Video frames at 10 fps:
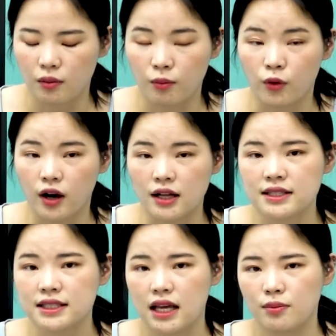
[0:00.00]
more
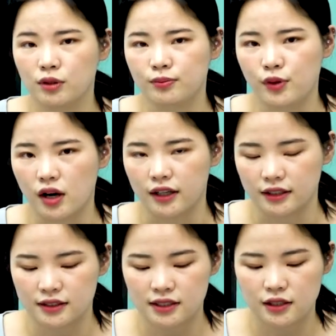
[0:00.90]
unstable
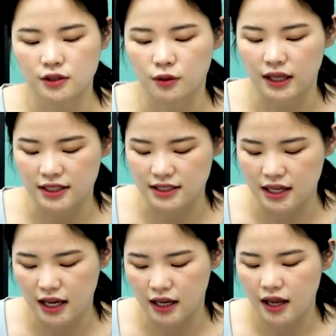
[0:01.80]
products. So let's
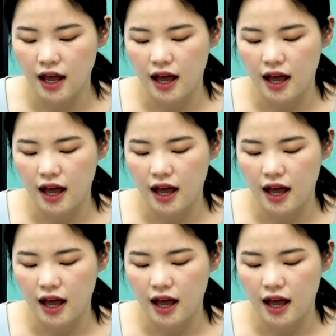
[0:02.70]
say